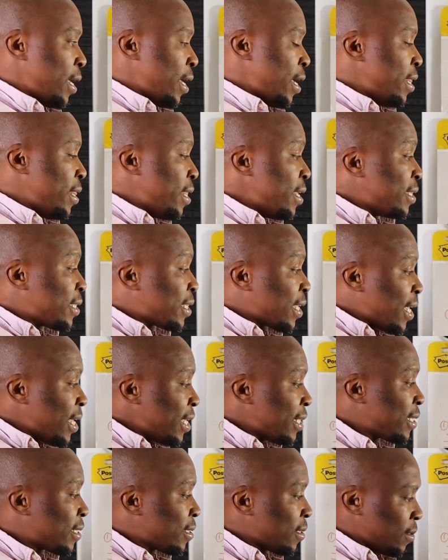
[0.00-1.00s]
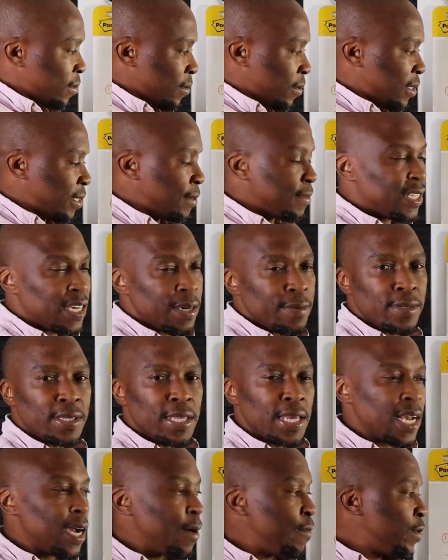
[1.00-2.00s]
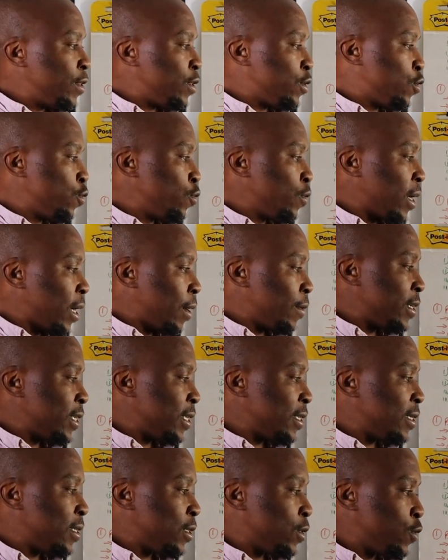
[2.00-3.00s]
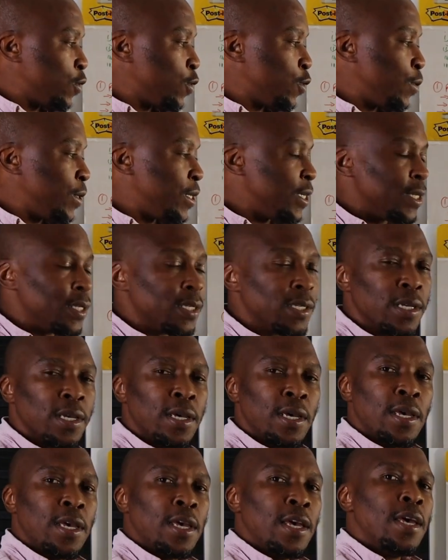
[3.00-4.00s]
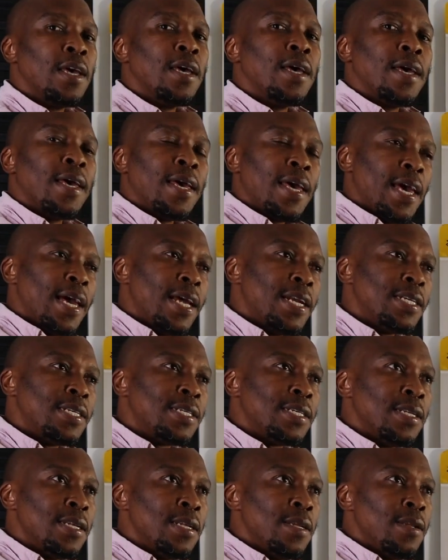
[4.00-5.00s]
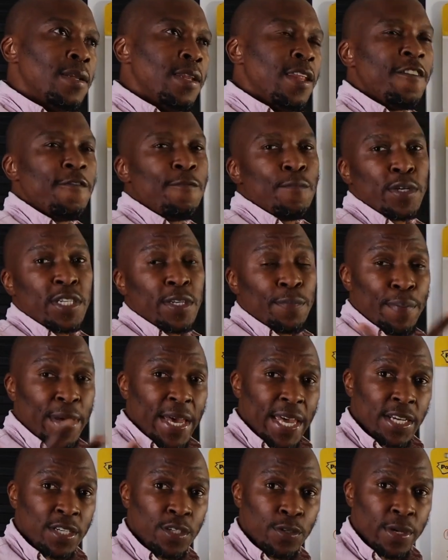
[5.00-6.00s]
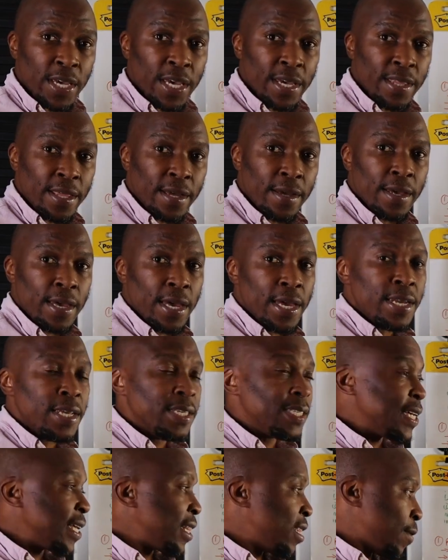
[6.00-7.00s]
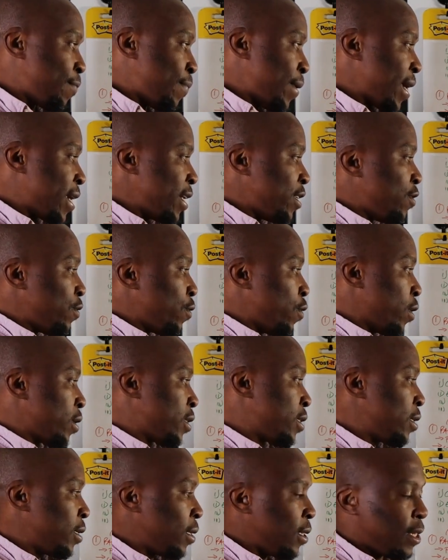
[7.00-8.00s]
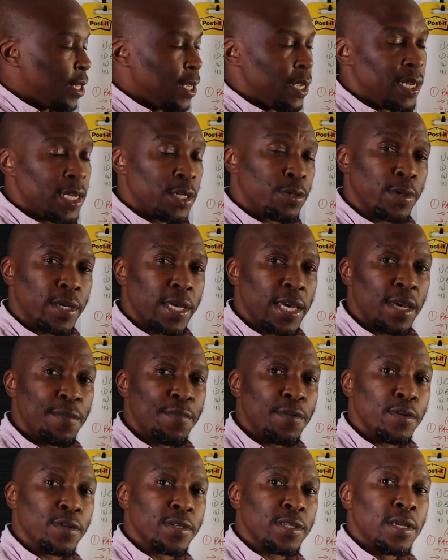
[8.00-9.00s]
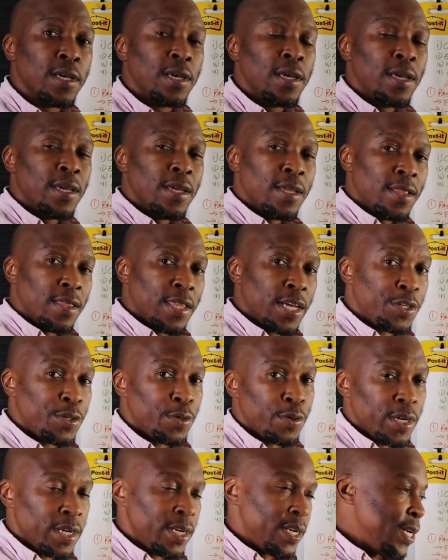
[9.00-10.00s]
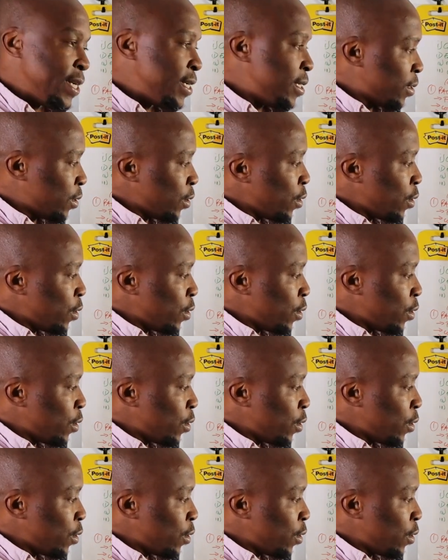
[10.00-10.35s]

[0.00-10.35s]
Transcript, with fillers: In these kits, sometimes they come with two routers, two switches, and they've put a package together. And inside that package, you have got the network cables that you're going to need.